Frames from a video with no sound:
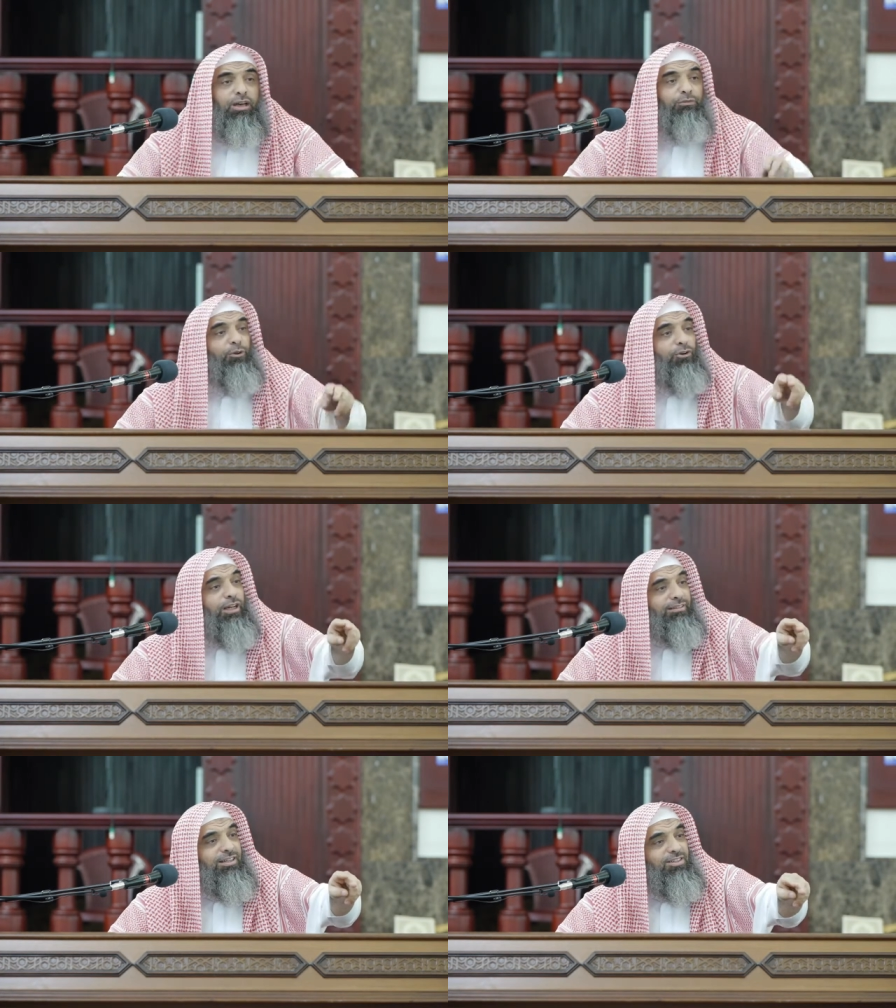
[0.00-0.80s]
If you're
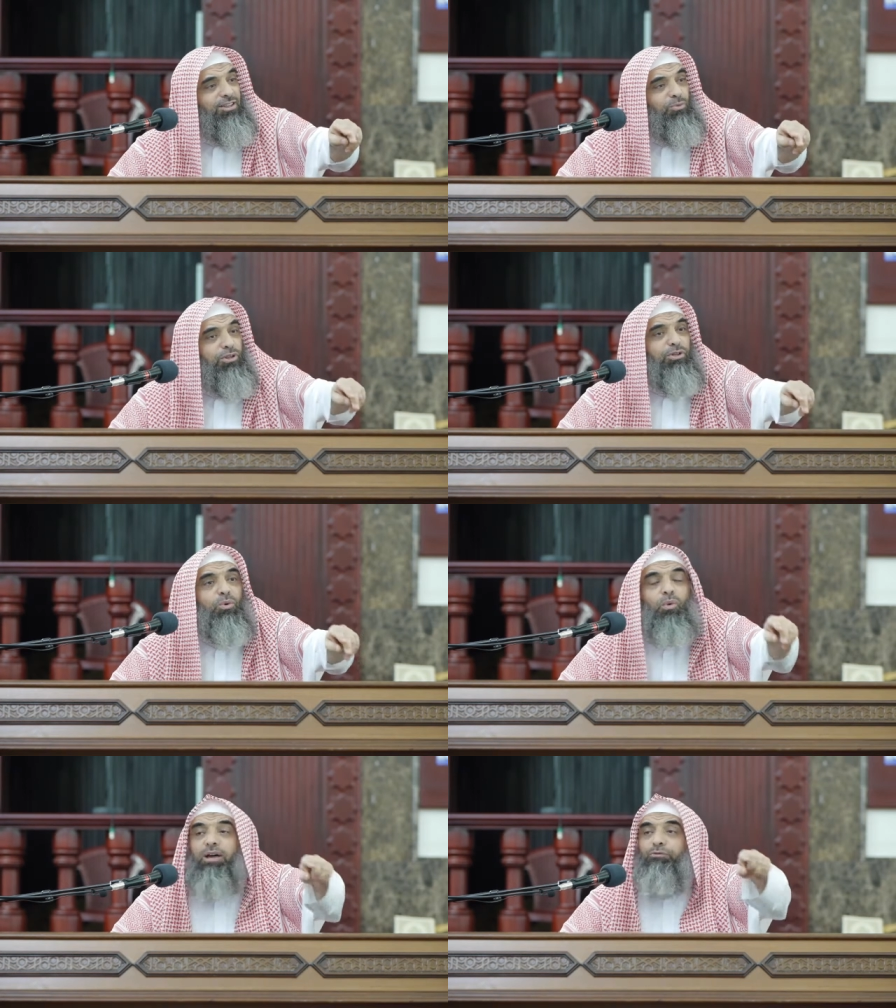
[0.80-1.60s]
not tested with
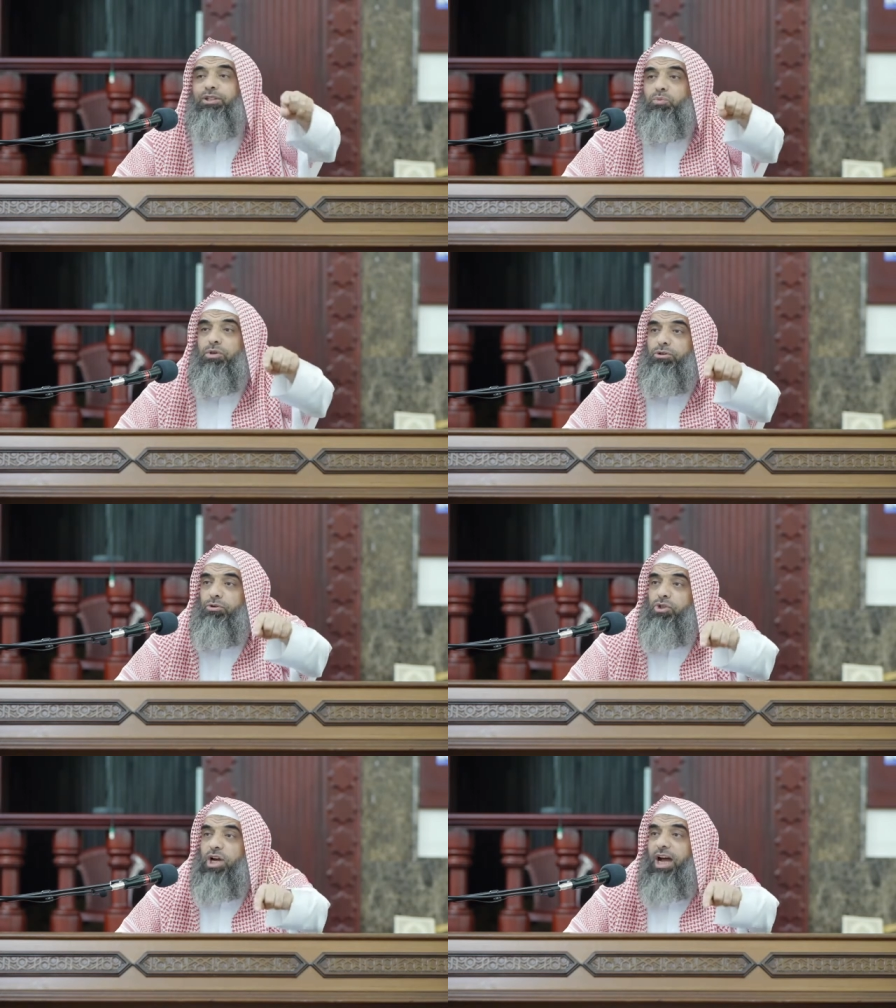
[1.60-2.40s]
your wife, it's with
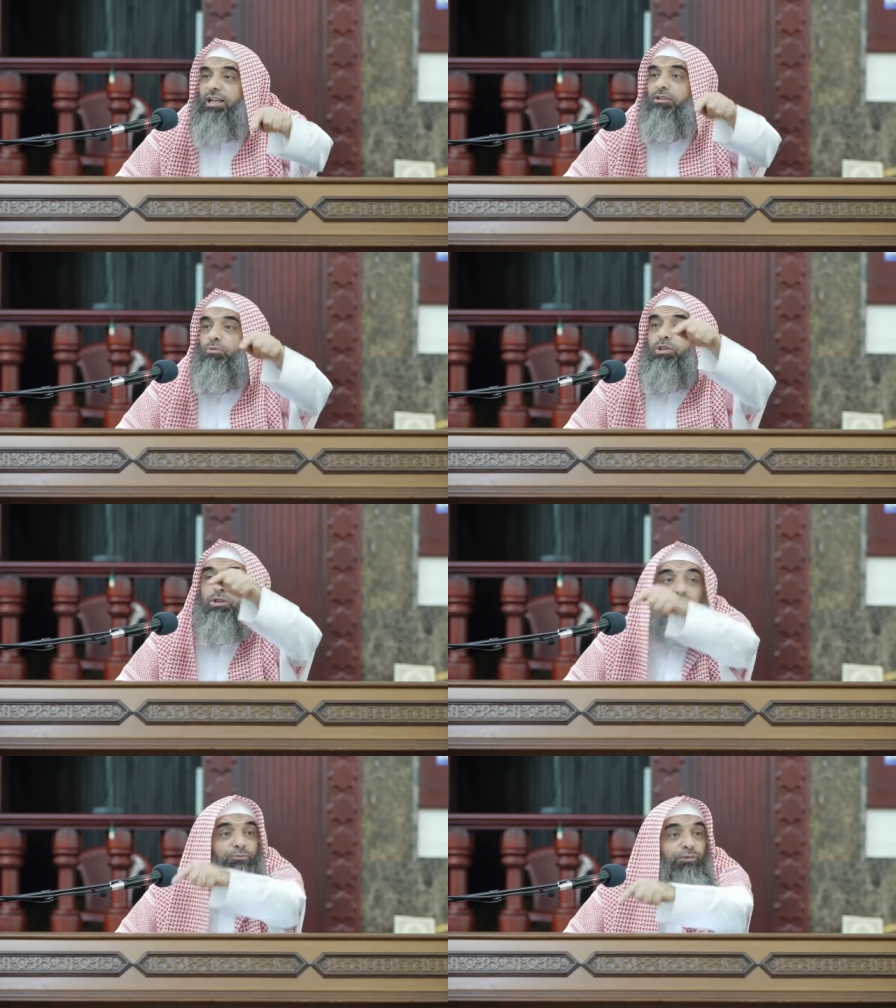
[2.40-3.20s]
your child, with
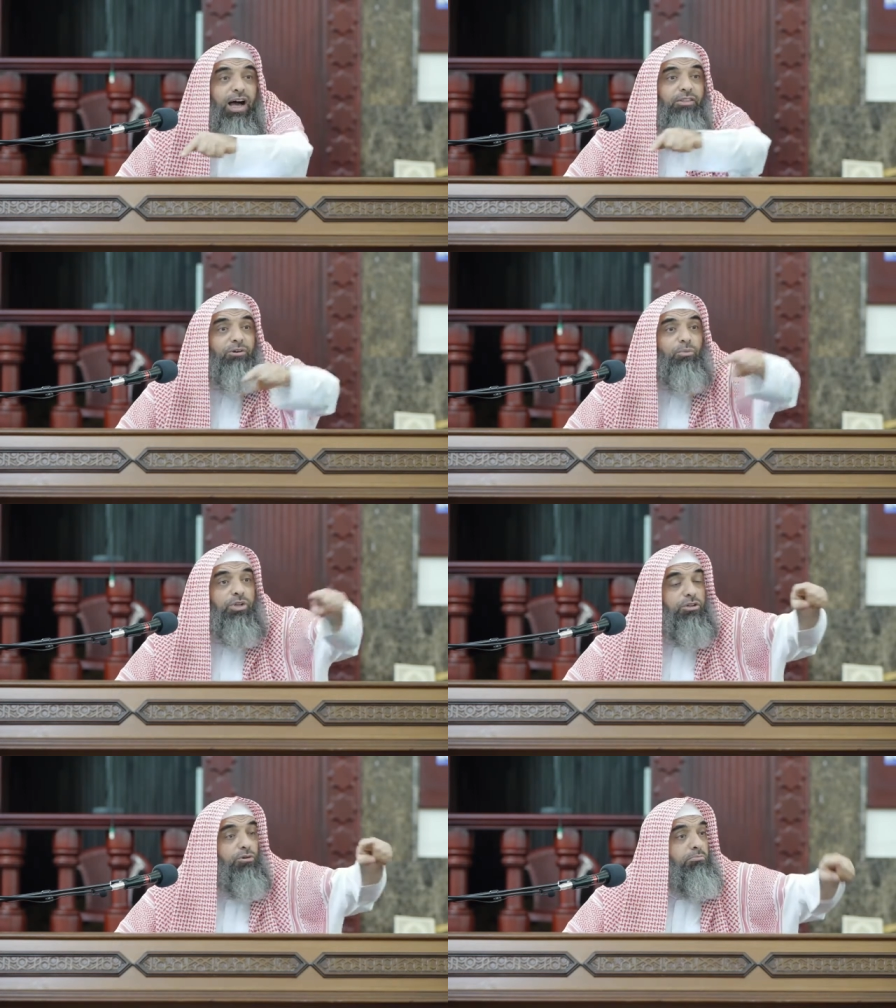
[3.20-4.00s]
your father,
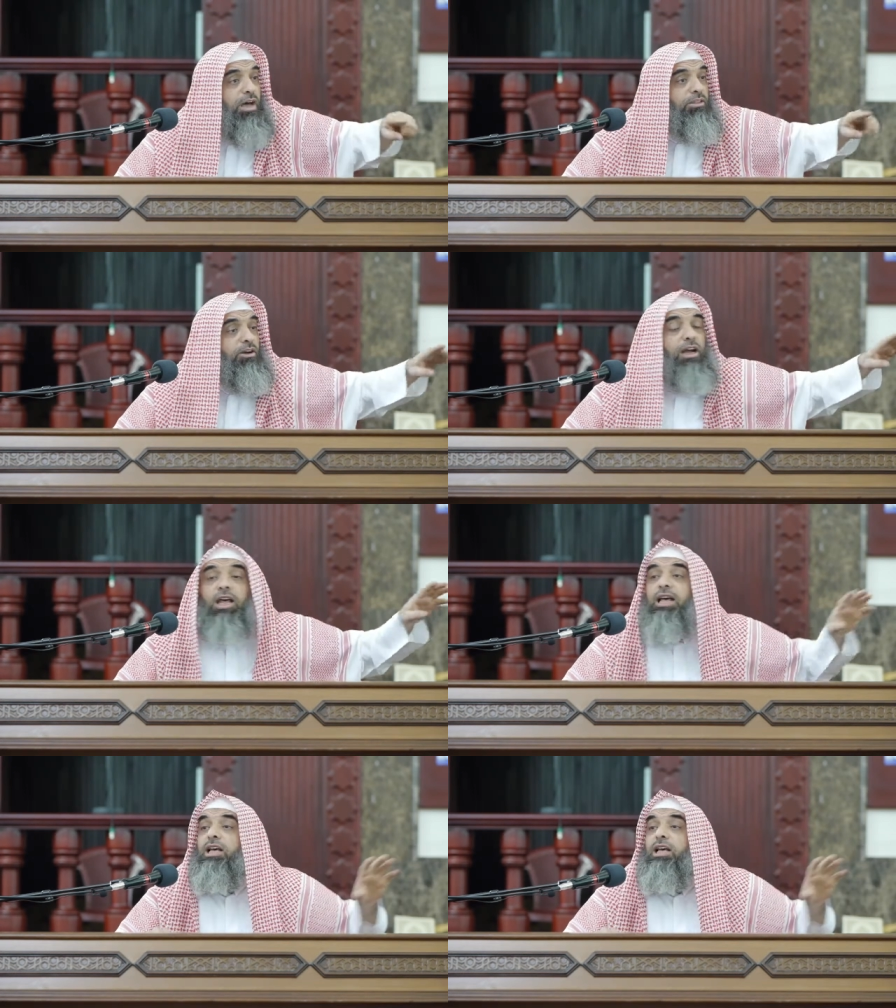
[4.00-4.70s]
with your mother.